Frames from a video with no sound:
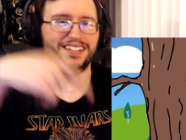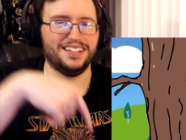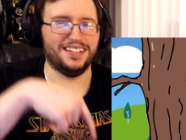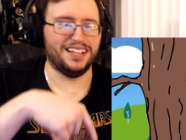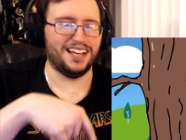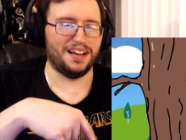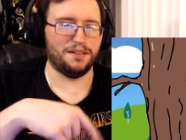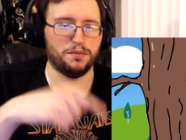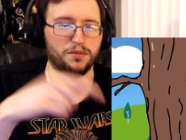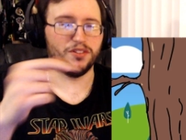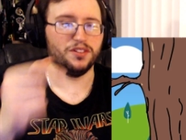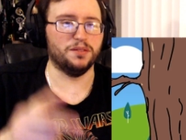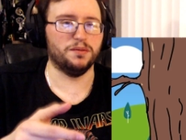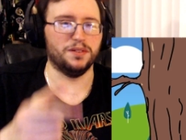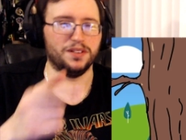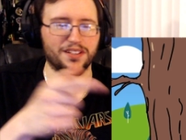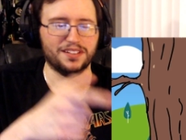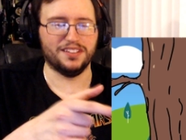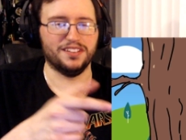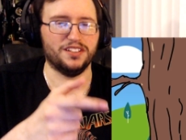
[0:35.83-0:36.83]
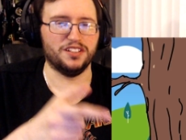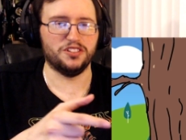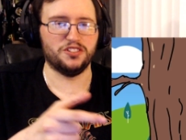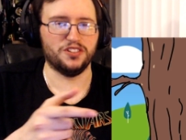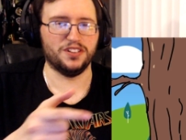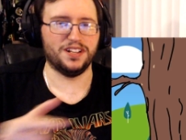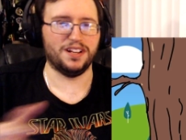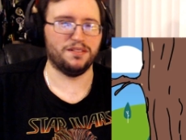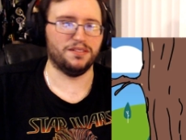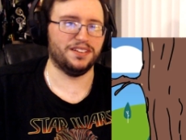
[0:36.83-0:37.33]
I'm assuming this is the
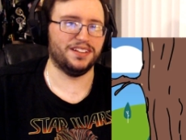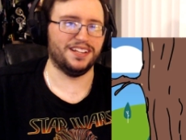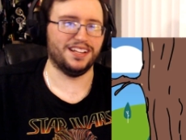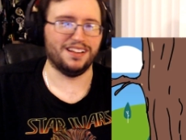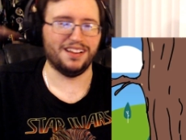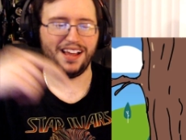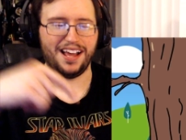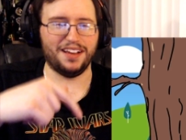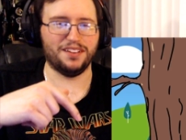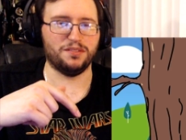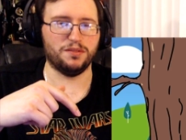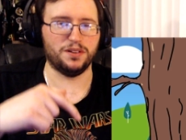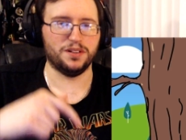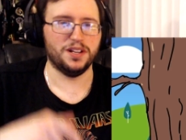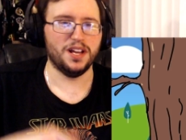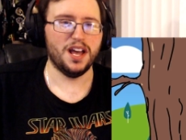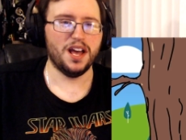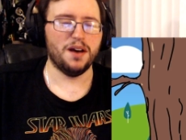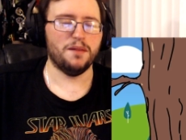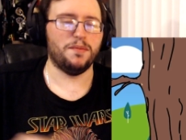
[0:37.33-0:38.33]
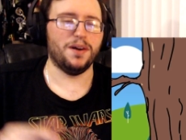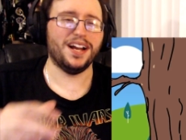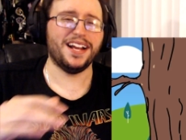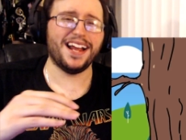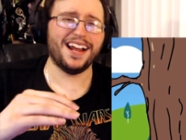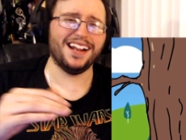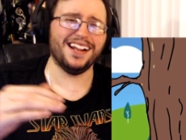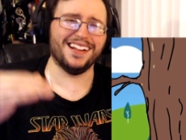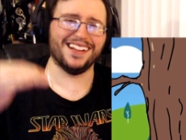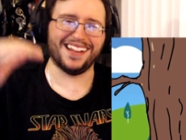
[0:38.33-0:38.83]
tree that was in the last one. But I
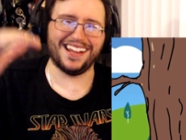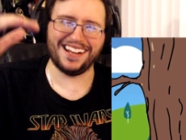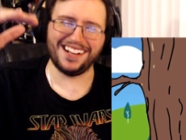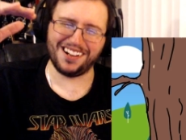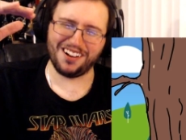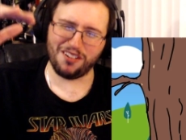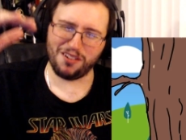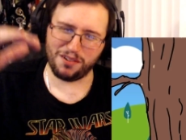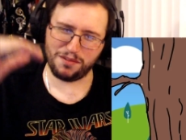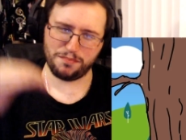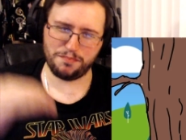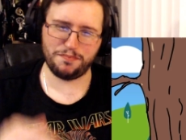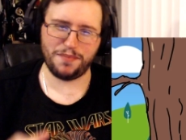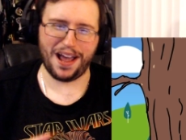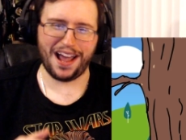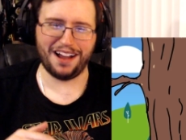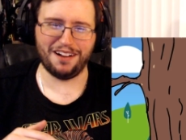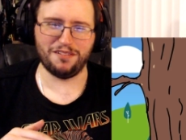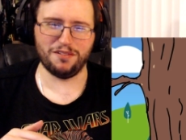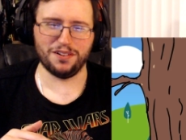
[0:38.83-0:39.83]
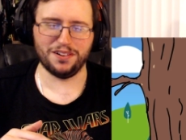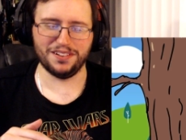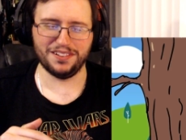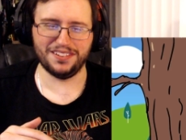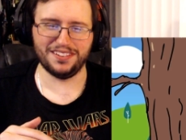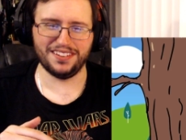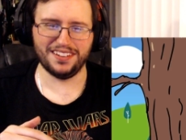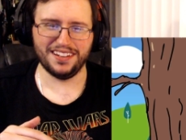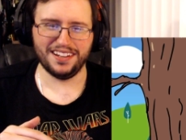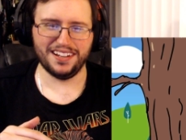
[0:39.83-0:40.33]
kind of like going
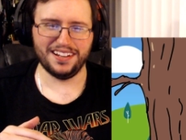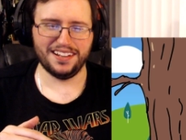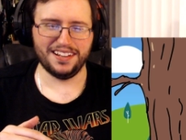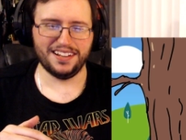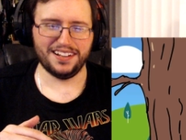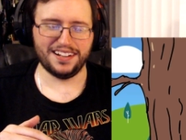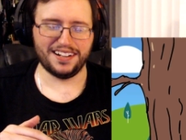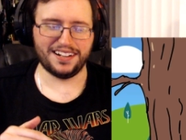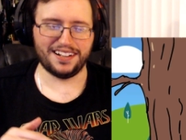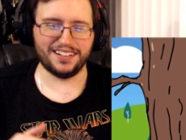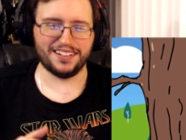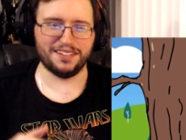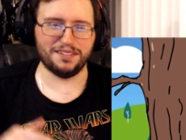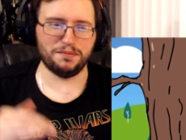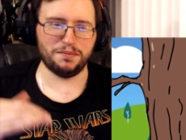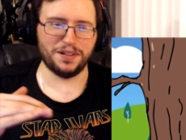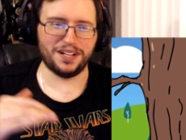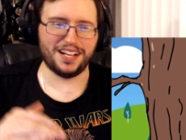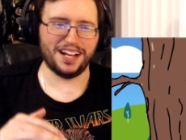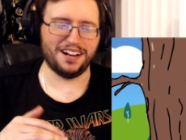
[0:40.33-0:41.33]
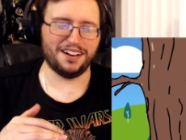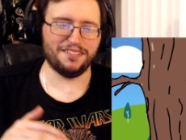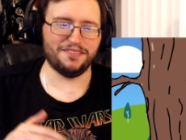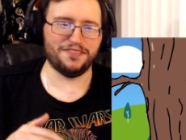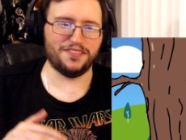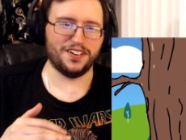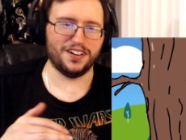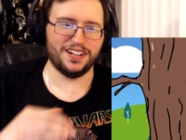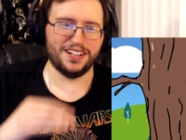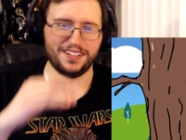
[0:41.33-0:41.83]
backwards because it would be kind of
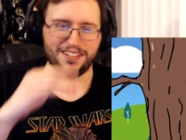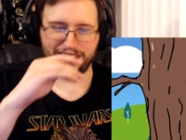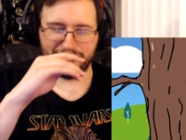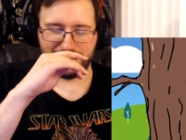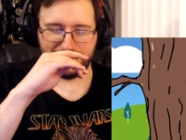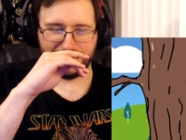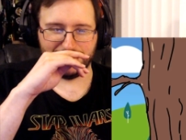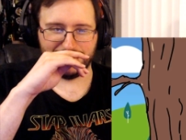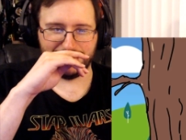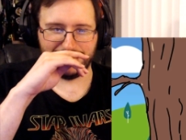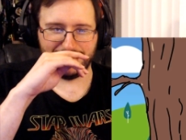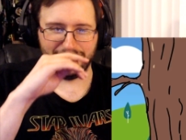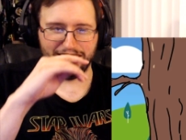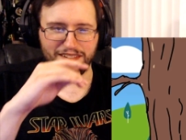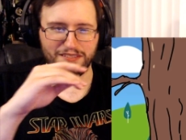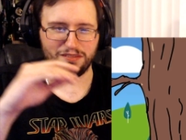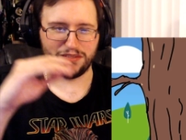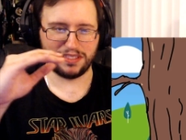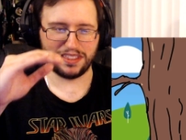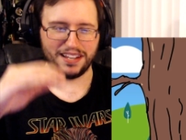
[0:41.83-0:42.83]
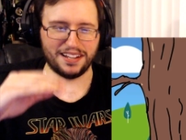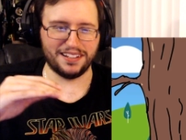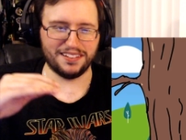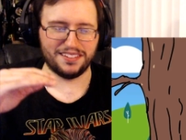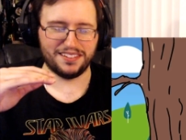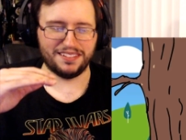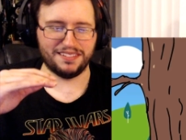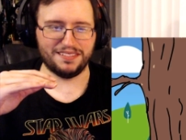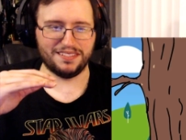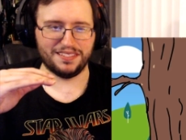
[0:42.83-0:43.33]
funny just to see
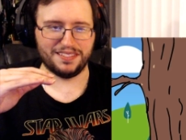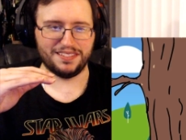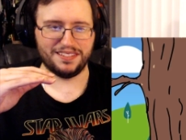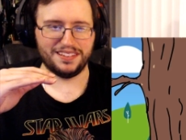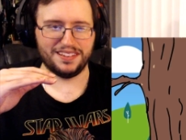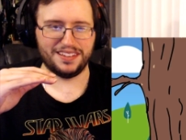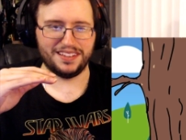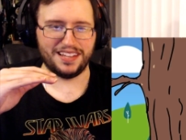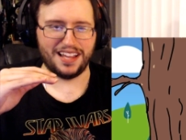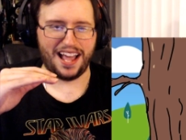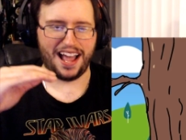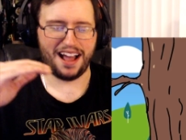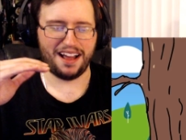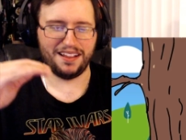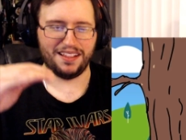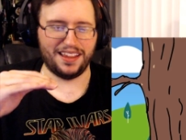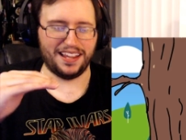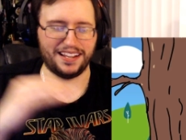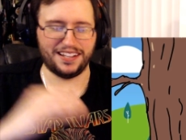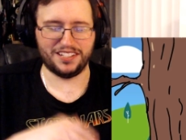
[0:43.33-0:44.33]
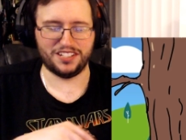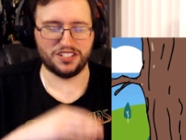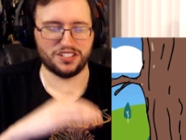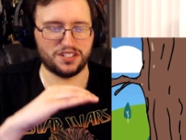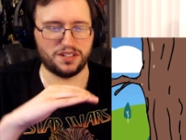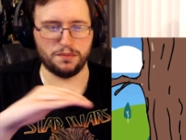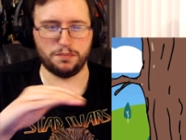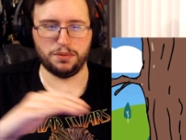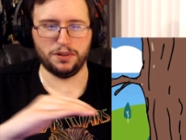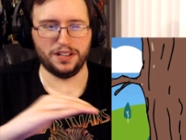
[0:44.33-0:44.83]
things. at like just
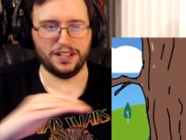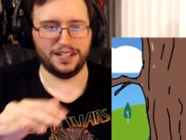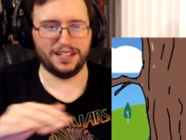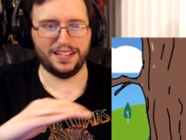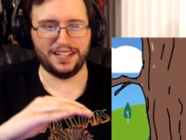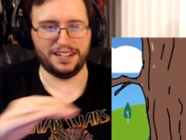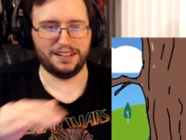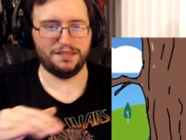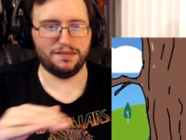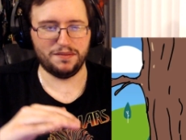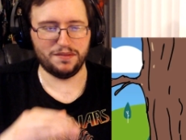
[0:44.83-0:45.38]
completely